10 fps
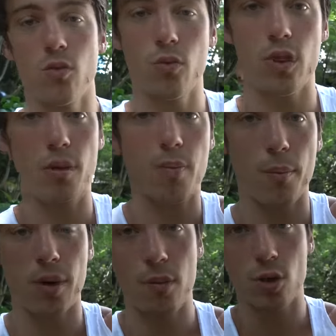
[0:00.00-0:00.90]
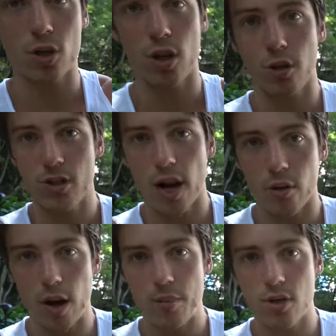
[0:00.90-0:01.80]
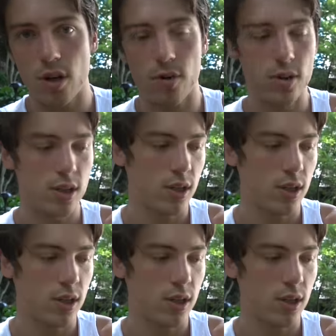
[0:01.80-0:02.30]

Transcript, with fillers: with the pumping motion on those higher reps. So